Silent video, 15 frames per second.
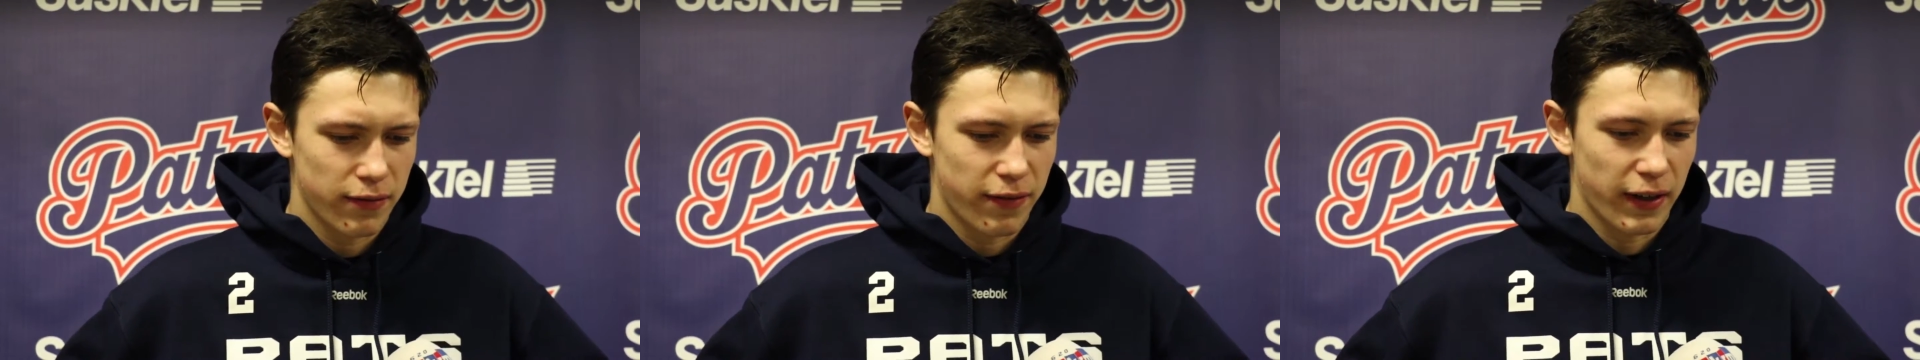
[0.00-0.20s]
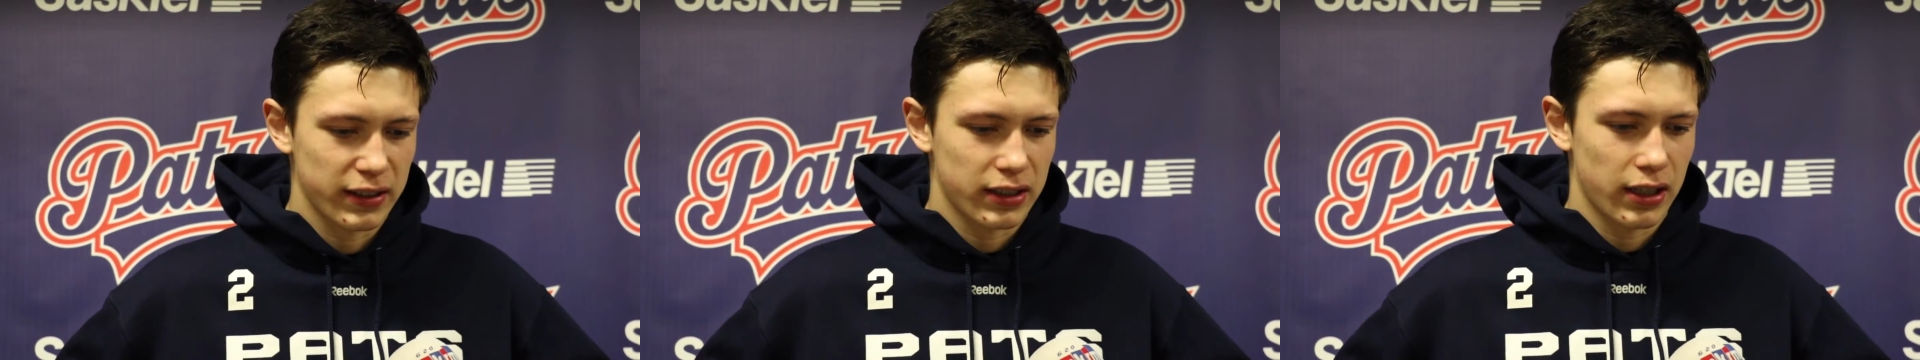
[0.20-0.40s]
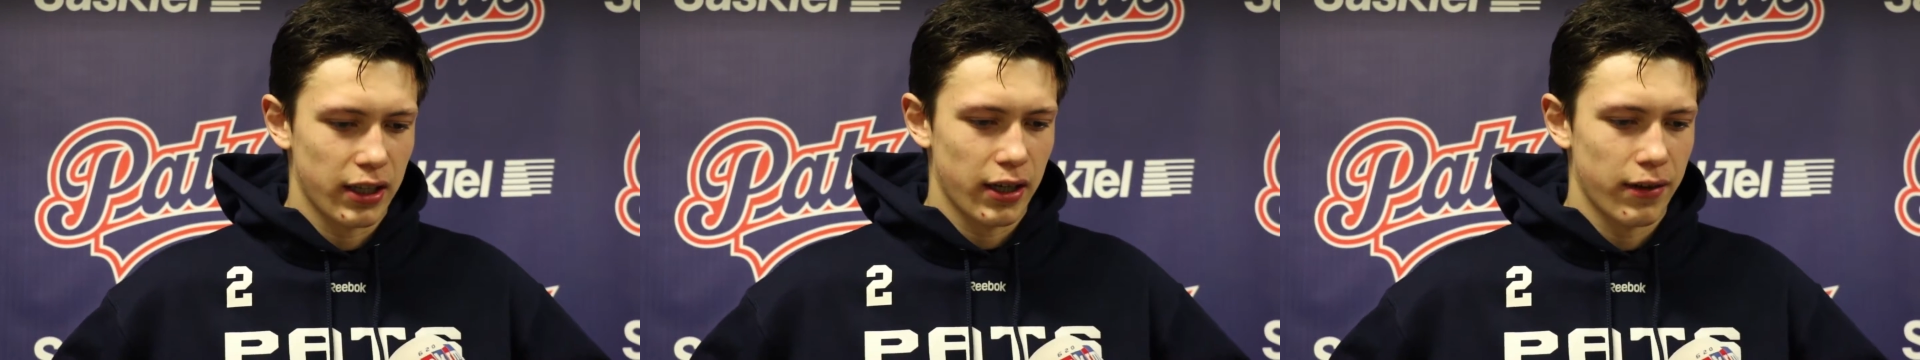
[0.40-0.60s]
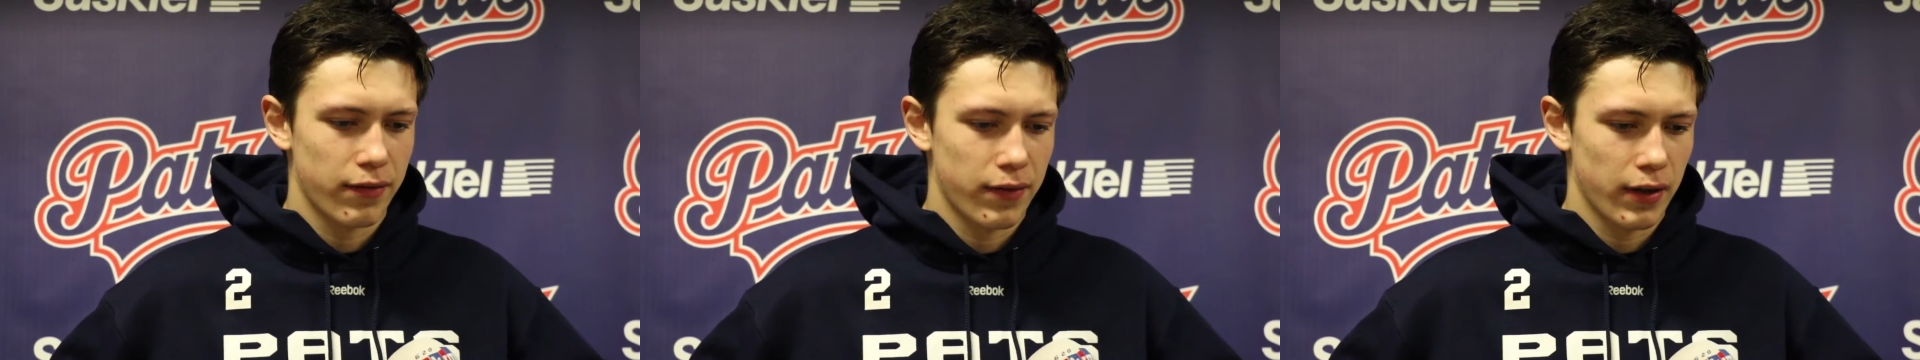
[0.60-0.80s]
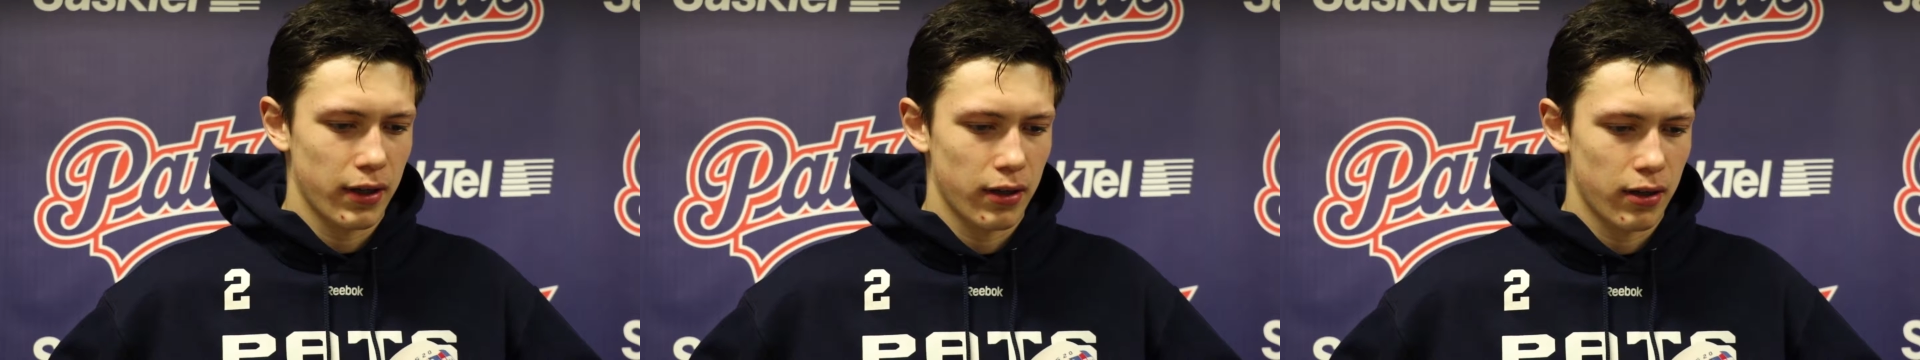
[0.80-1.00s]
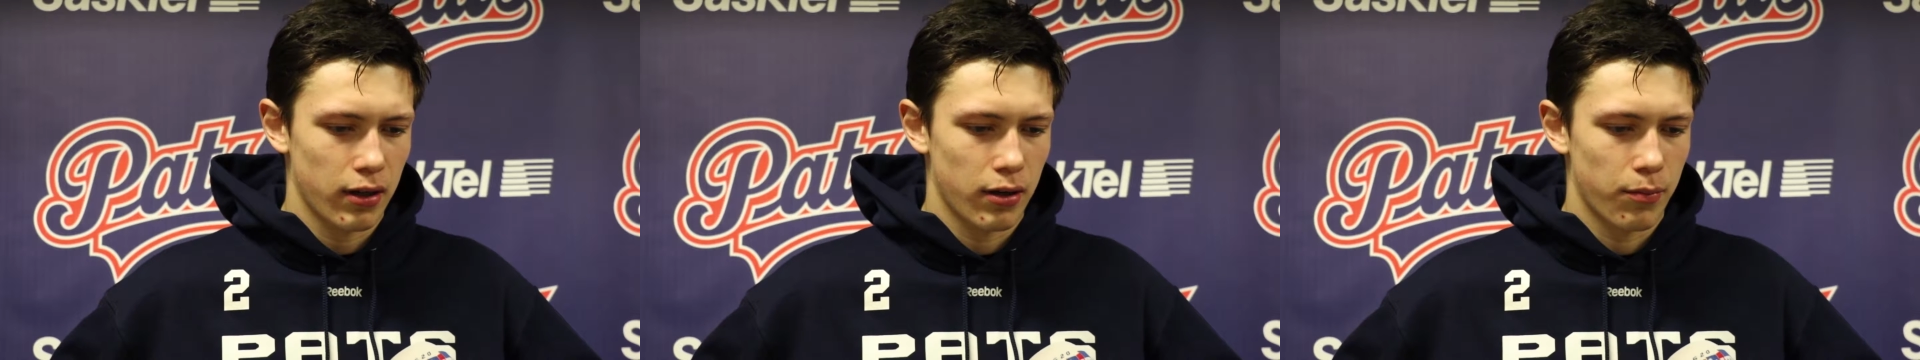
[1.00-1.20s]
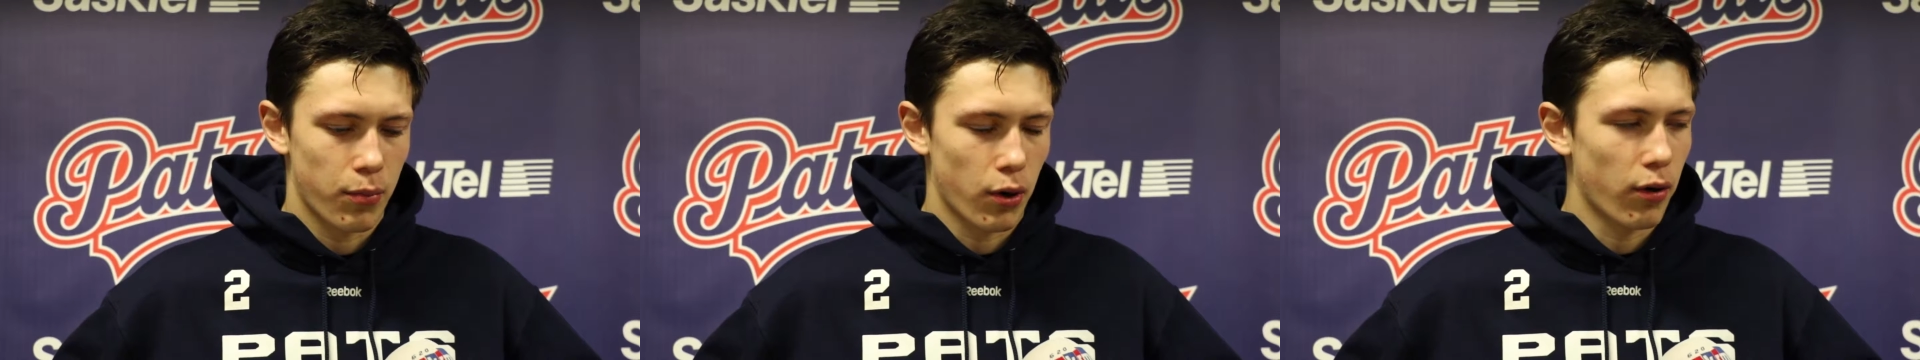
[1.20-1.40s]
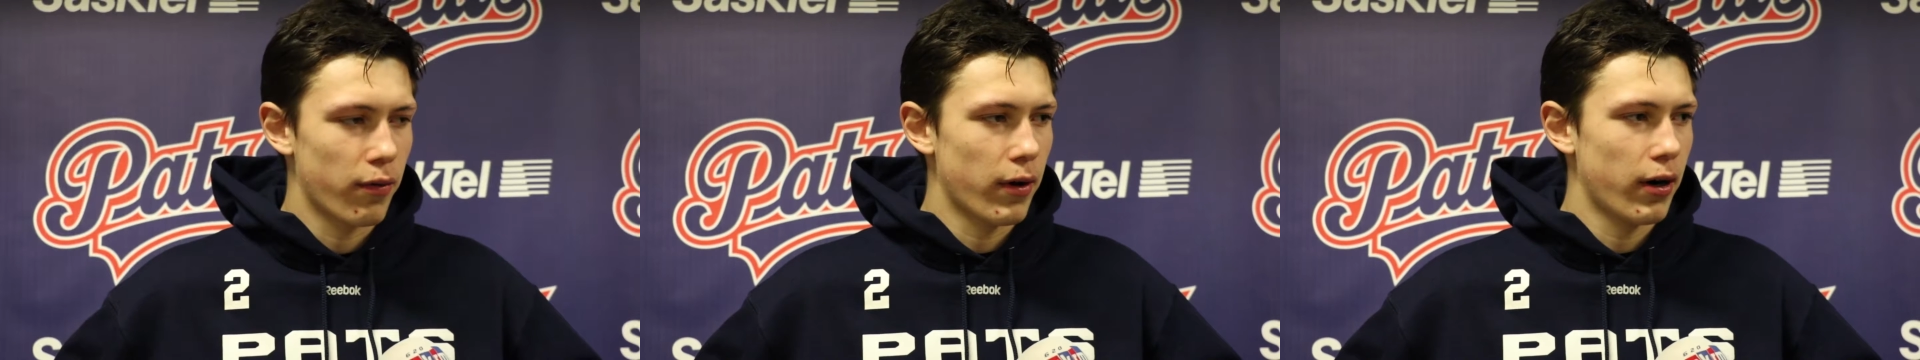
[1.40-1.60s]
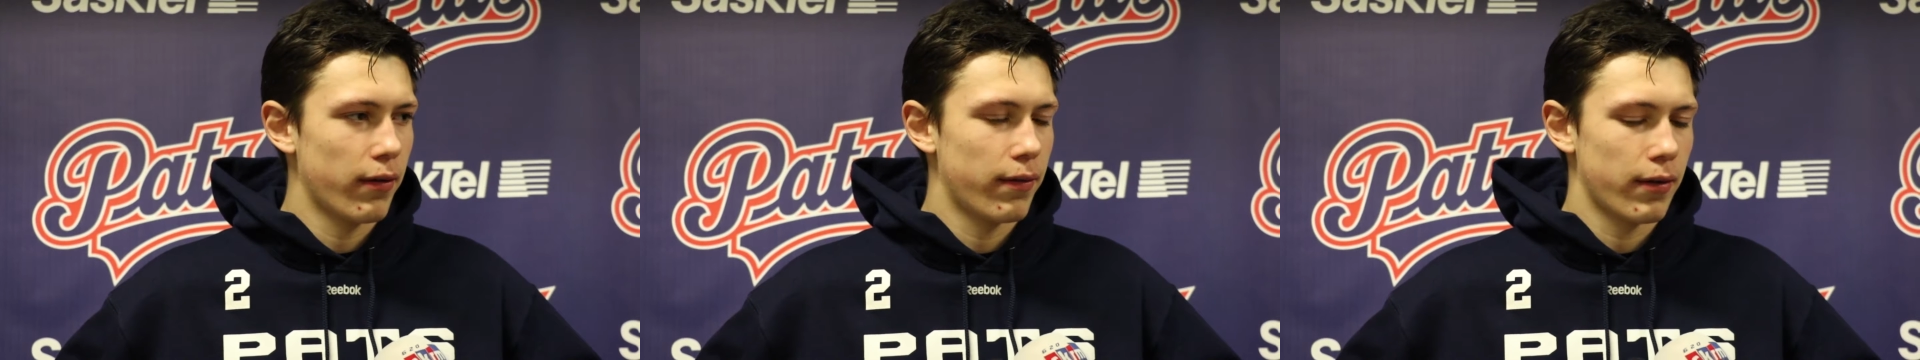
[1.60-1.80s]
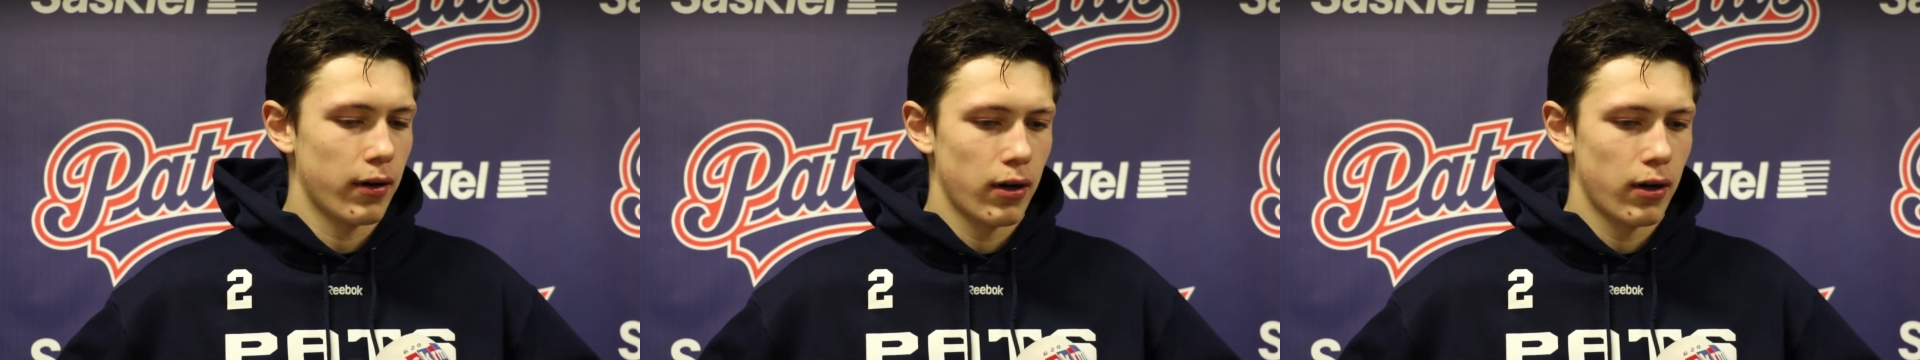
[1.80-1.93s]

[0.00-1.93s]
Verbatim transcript: Fazleev, and Provorov.